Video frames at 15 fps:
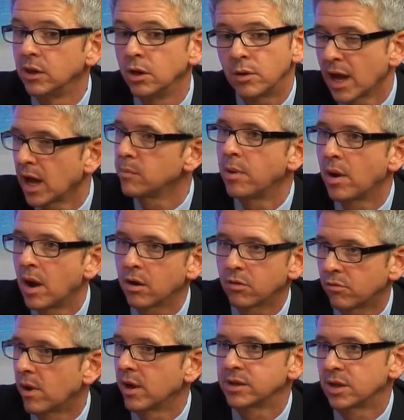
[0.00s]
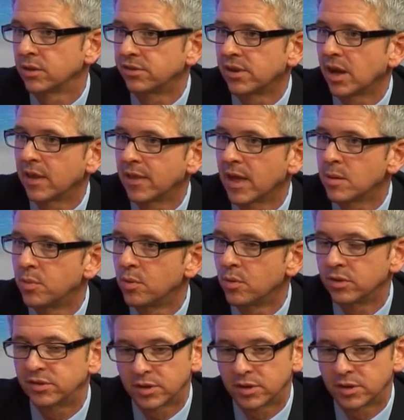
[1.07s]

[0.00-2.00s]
You can park right on site of the airport.